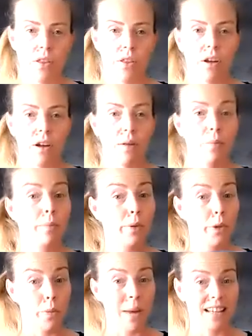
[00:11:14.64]
the
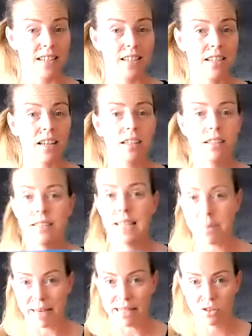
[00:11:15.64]
blue band.
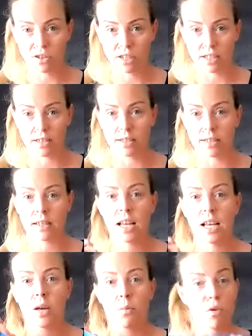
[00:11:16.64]
Same exercises,
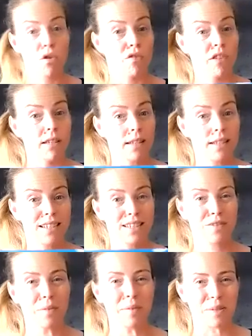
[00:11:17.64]
more resistance
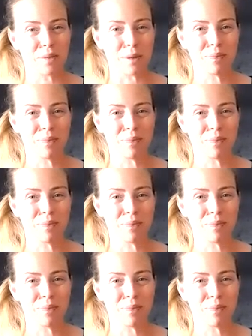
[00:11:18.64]
from this one.